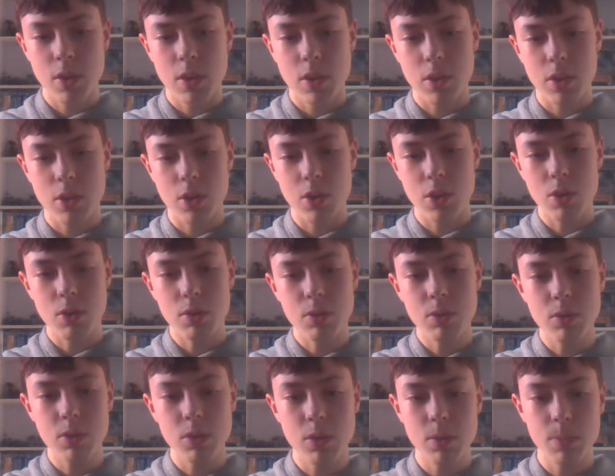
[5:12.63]
and
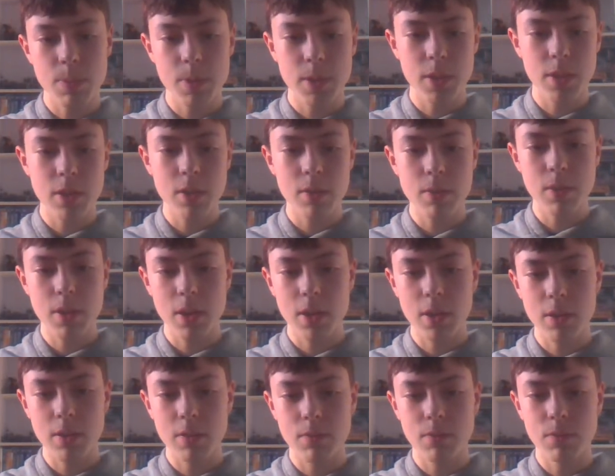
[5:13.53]
York, but they don't
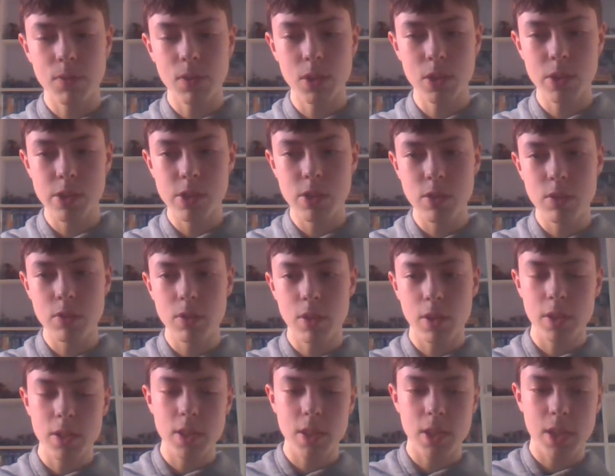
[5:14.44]
fully
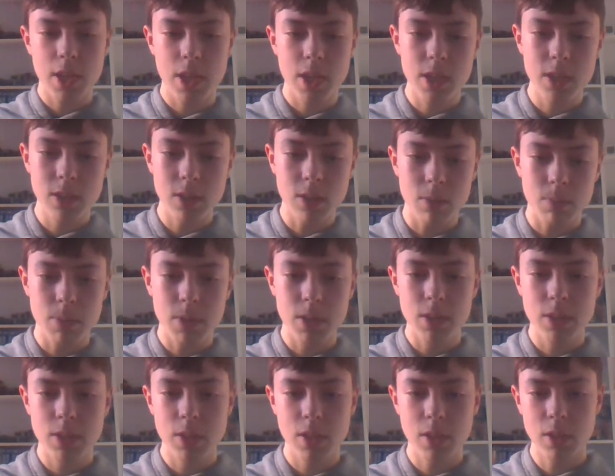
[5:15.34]
unite the kingdom
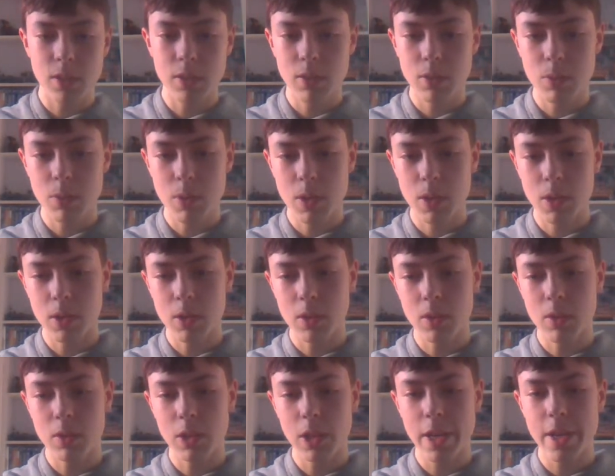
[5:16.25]
until quite a
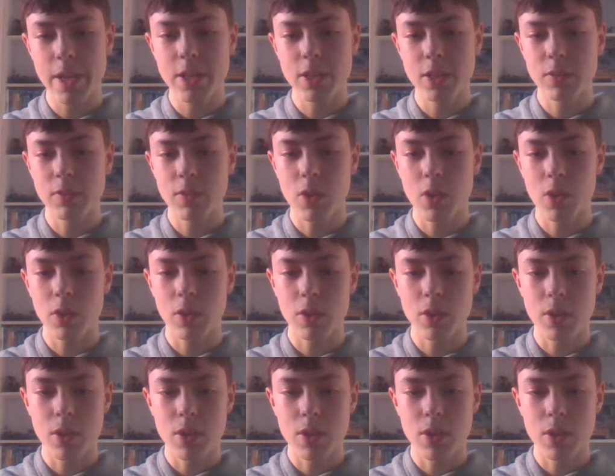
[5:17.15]
lot later on.